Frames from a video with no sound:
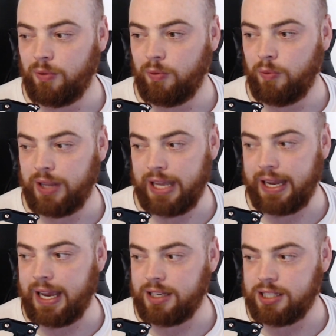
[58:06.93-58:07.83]
We then
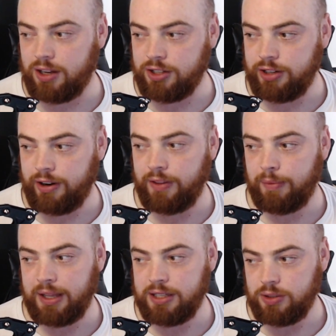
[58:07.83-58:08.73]
get a discussion around the
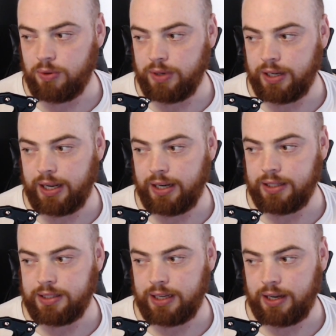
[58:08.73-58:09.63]
Mind Stone
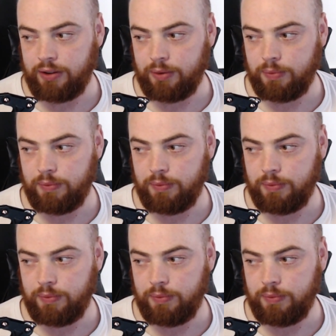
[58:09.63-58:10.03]
and how they're